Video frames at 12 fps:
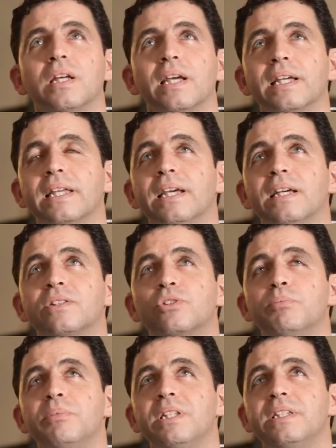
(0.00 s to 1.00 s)
Again,
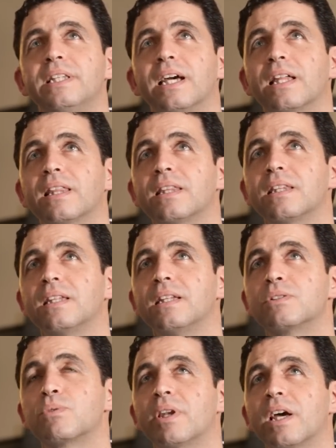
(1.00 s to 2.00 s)
to me, death
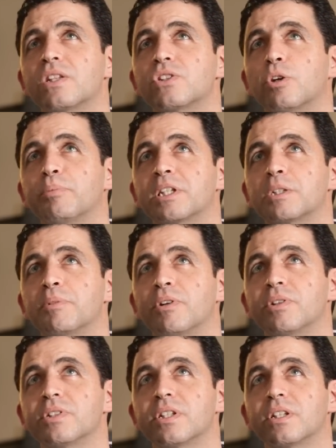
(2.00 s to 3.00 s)
is when I stop
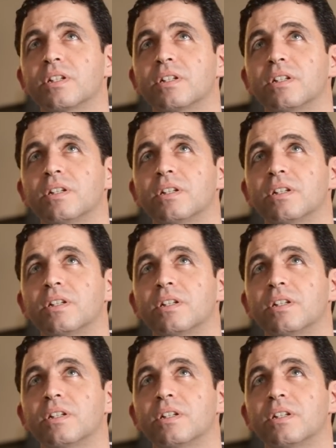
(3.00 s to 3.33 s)
experiencing.